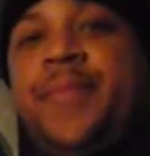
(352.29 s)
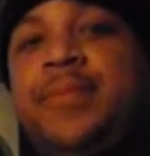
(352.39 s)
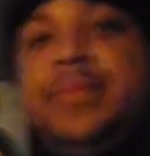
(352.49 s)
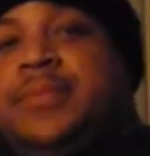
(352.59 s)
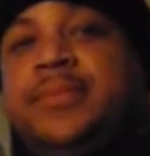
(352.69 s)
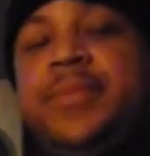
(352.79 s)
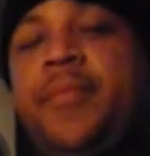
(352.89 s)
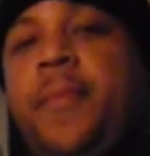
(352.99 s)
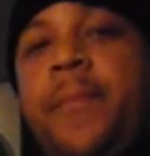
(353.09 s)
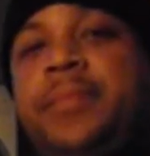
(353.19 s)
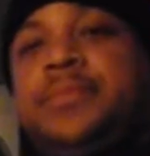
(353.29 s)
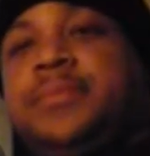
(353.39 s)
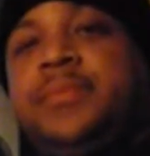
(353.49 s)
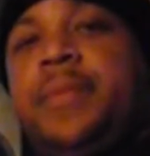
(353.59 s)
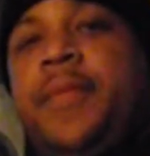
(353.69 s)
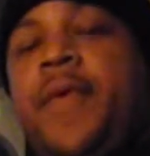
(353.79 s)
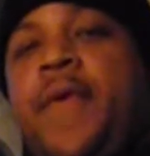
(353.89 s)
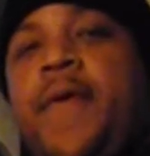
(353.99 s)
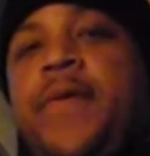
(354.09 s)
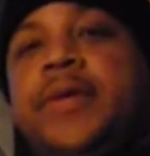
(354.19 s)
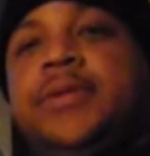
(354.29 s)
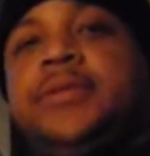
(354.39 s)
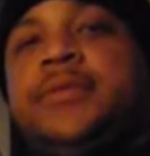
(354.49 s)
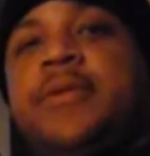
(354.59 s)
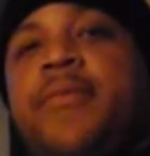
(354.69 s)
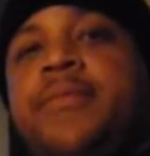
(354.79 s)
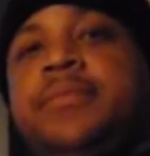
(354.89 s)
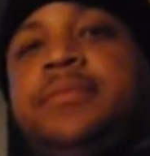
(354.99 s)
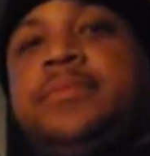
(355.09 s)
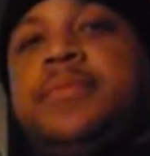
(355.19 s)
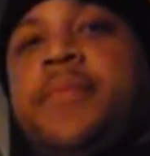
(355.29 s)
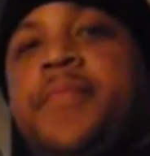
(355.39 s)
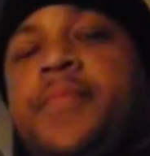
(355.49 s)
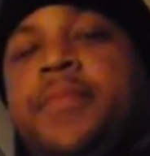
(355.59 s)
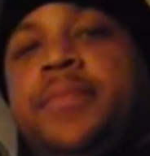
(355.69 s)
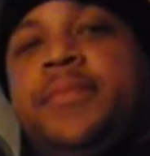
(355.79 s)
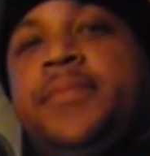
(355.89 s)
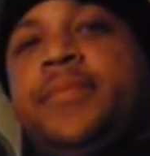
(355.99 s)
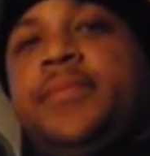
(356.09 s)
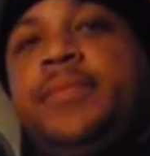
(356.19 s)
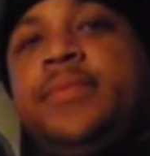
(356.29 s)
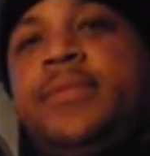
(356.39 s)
Okay. Now, when you make a beat, what's the first thing you look for?